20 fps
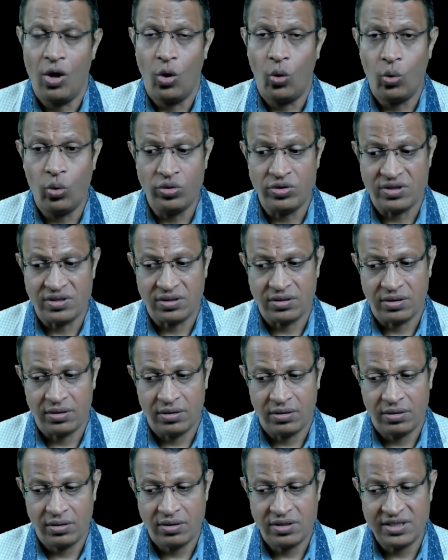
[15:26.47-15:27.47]
whose
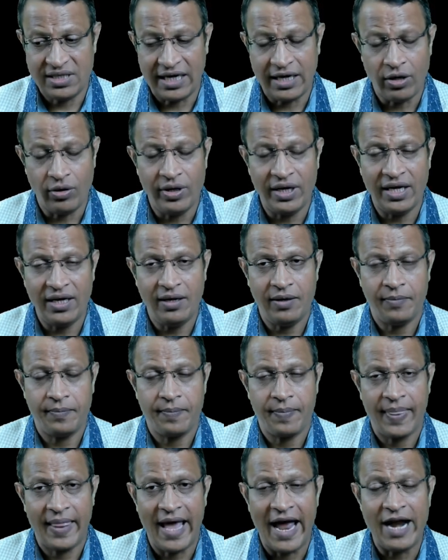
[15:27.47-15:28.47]
security
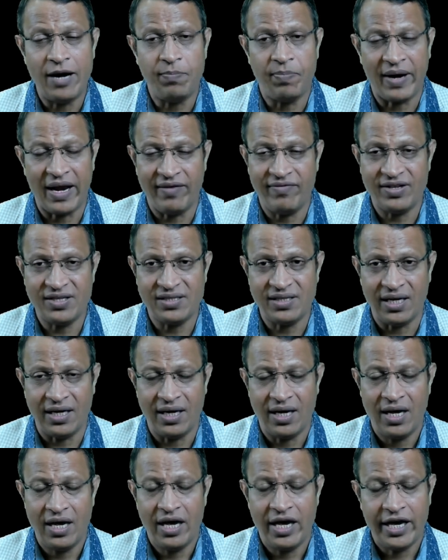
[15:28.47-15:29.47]
and privacy
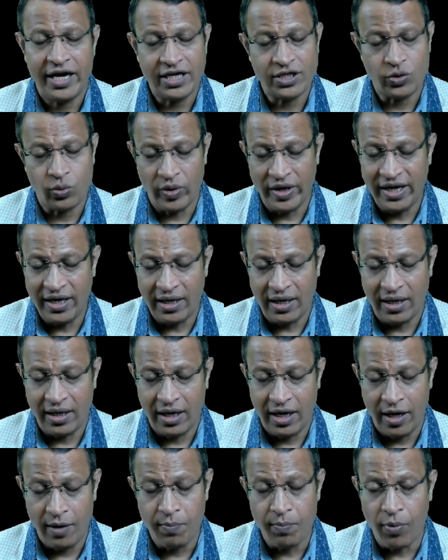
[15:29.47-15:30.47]
is very
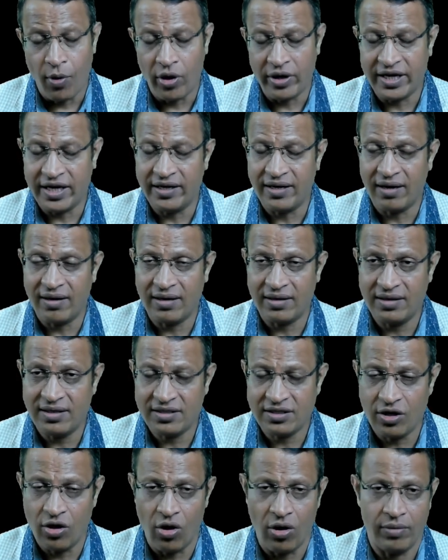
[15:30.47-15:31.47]
important under
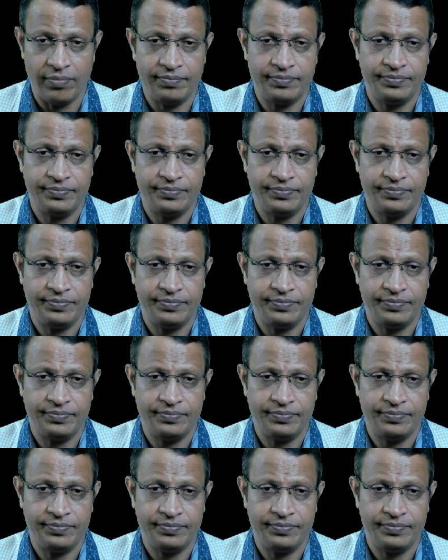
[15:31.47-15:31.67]
this law.